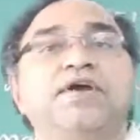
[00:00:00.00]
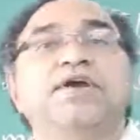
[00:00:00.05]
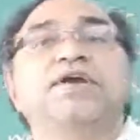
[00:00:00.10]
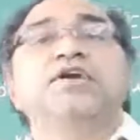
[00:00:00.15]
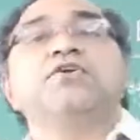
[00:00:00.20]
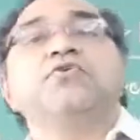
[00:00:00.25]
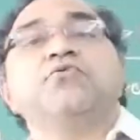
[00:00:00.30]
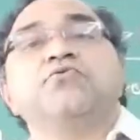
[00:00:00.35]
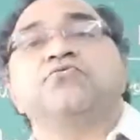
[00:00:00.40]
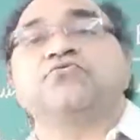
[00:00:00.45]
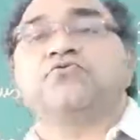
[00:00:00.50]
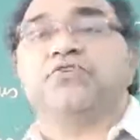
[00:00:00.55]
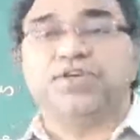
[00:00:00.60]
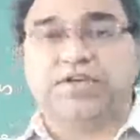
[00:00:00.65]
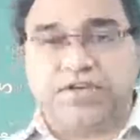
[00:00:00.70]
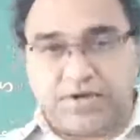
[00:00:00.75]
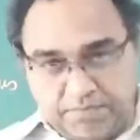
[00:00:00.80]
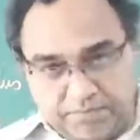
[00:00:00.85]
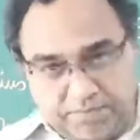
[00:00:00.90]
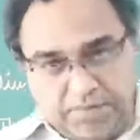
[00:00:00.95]
induced
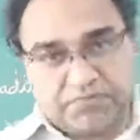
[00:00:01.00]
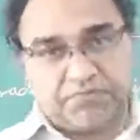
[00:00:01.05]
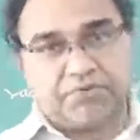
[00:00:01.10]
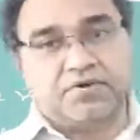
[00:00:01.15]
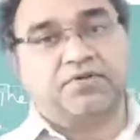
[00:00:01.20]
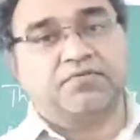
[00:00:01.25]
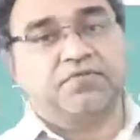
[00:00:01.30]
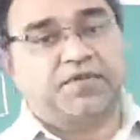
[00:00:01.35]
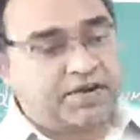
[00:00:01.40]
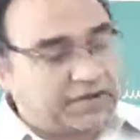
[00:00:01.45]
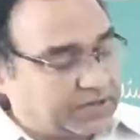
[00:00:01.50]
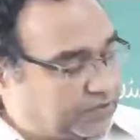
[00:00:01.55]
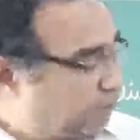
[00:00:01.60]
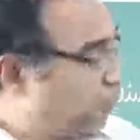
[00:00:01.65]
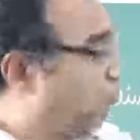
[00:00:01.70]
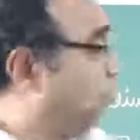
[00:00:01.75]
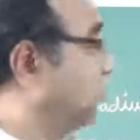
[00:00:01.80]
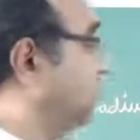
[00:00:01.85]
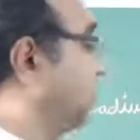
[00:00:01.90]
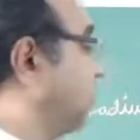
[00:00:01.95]
EMF. That is
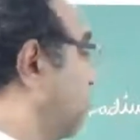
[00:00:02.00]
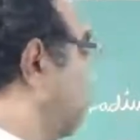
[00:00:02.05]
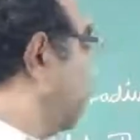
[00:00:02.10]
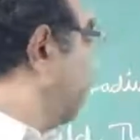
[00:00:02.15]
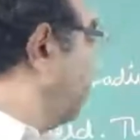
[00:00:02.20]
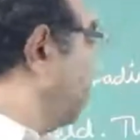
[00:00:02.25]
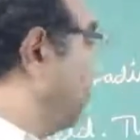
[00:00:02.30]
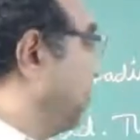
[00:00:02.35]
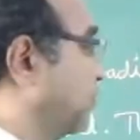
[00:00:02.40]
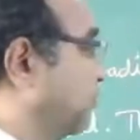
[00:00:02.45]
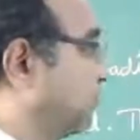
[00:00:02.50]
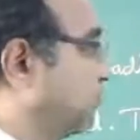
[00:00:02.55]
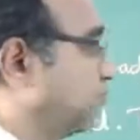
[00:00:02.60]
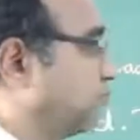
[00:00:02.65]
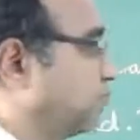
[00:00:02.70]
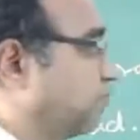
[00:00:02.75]
what the question is.